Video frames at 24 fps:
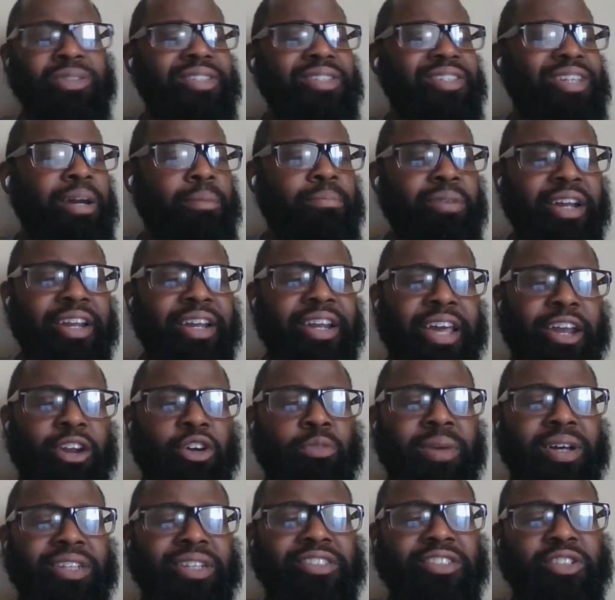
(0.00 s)
did I bring that
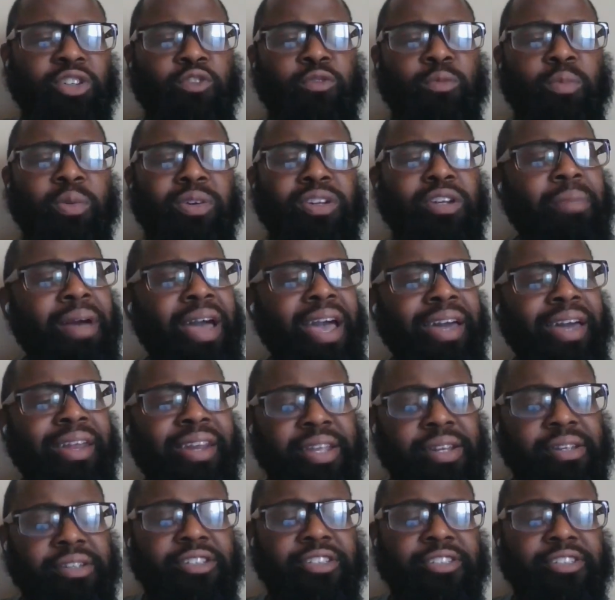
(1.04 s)
on myself with the bad
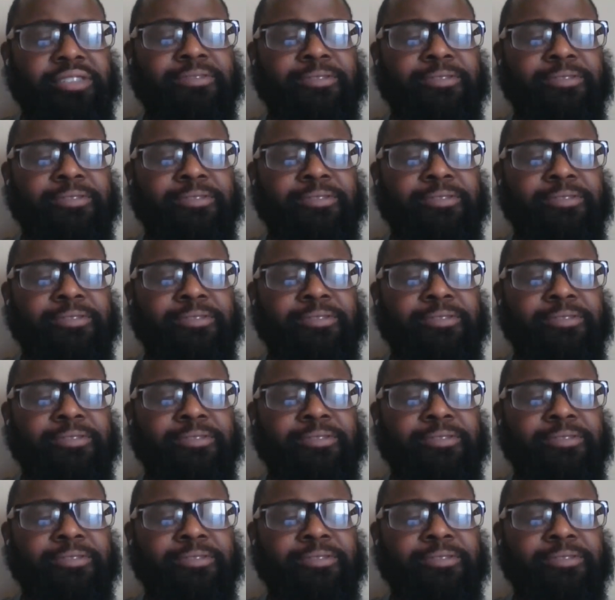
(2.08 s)
eat?